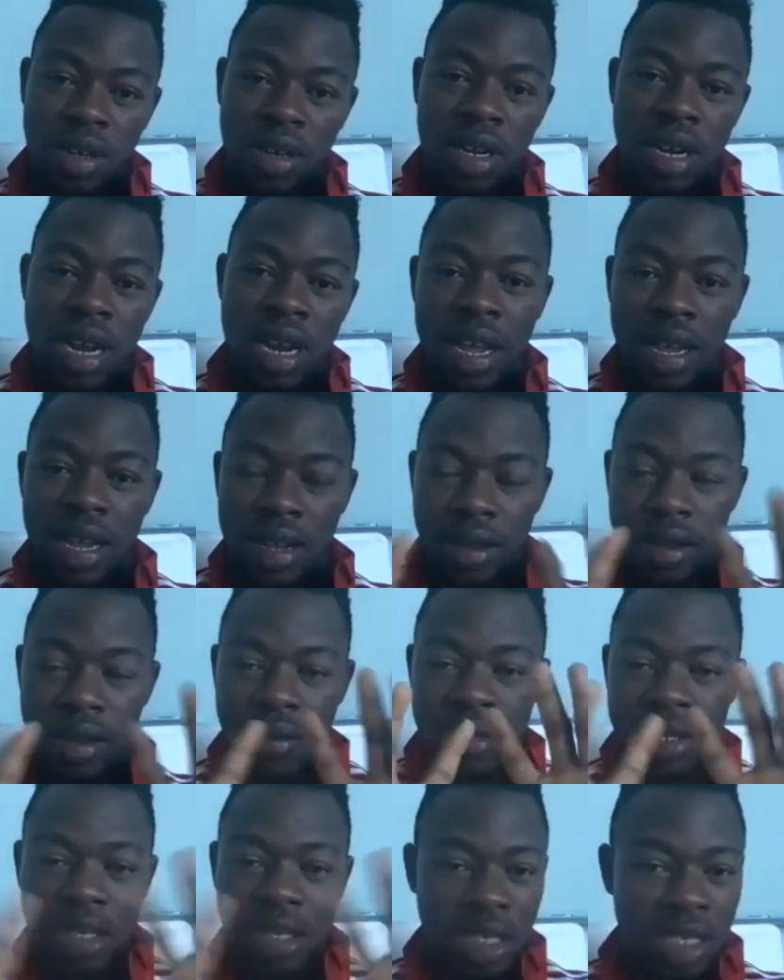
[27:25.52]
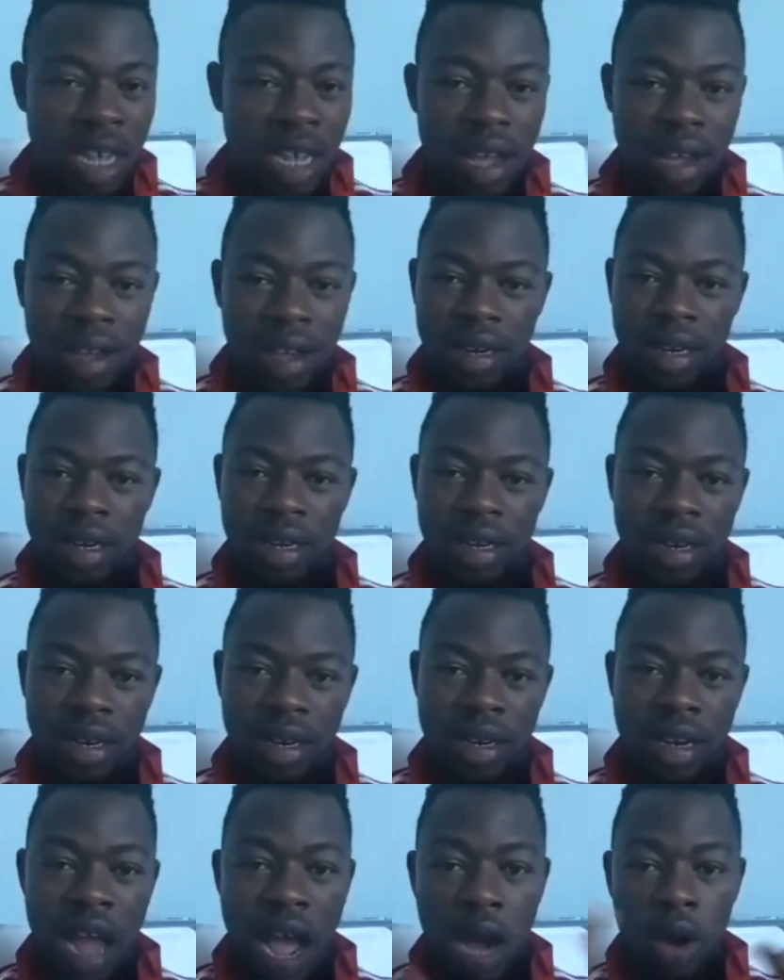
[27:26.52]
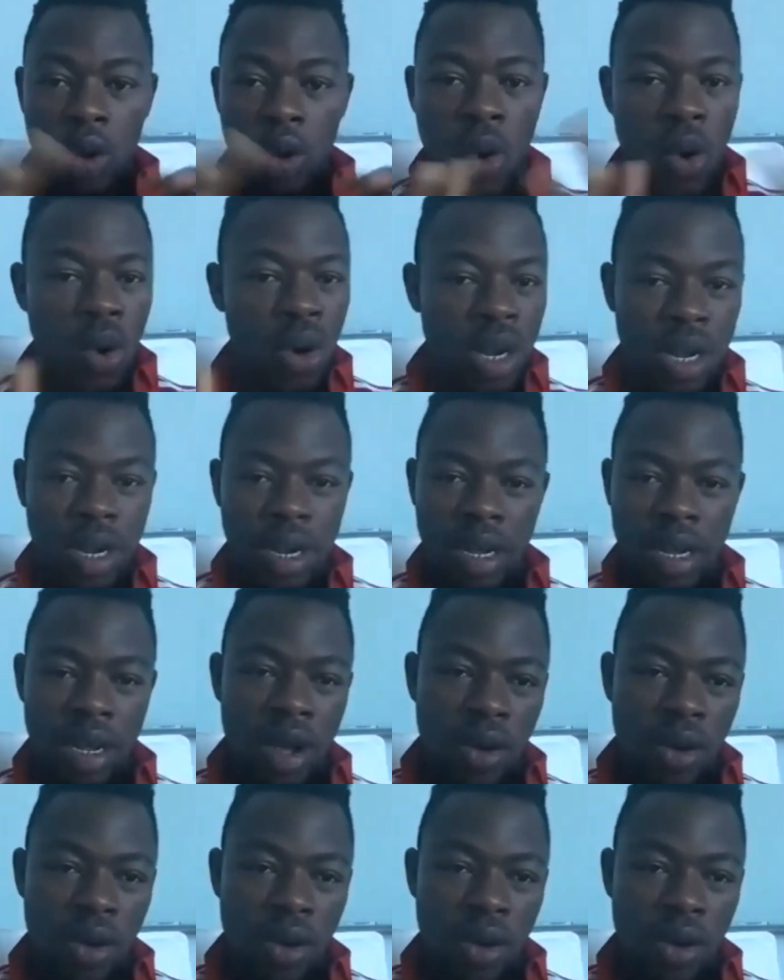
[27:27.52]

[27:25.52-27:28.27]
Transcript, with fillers: like design, not coded.